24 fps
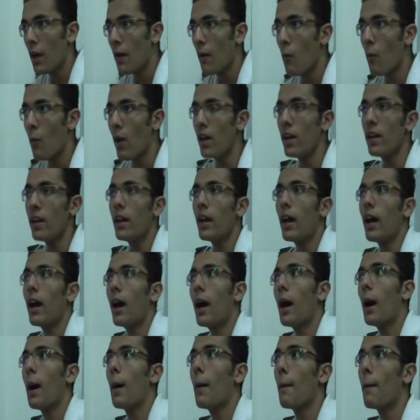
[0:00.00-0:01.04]
when
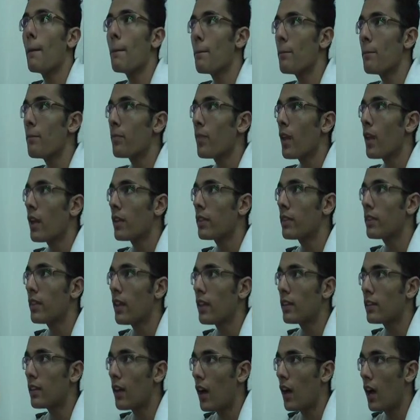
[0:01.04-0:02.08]
the
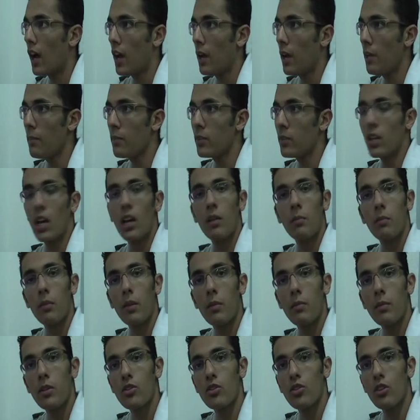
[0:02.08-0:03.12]
time can be
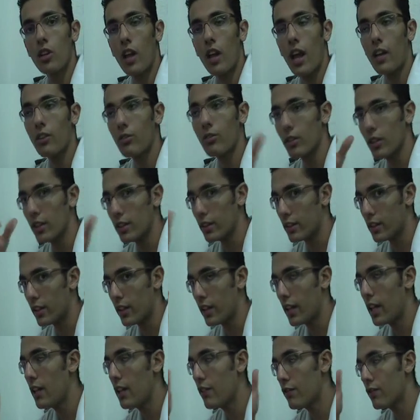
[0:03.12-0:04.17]
measured accurately,
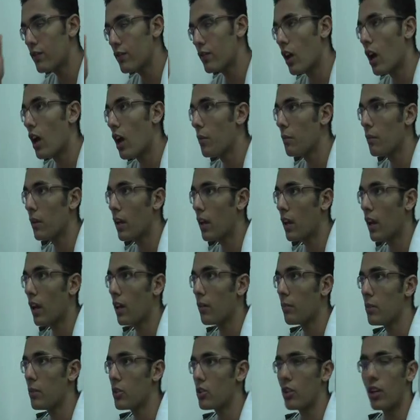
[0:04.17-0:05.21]
if time
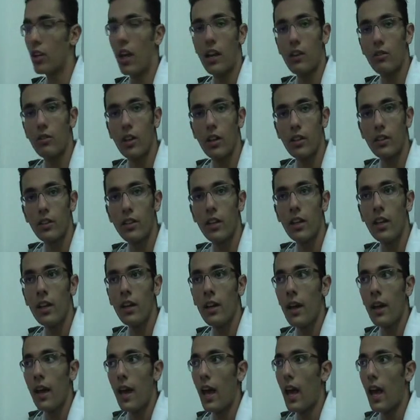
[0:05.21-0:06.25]
measured accurately,
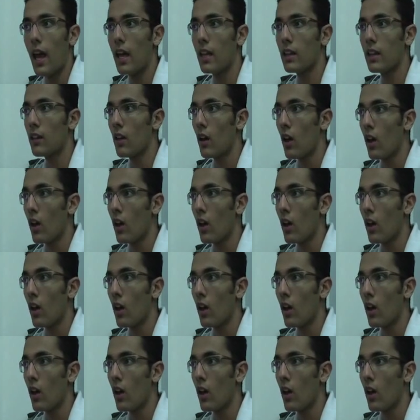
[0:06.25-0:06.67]
and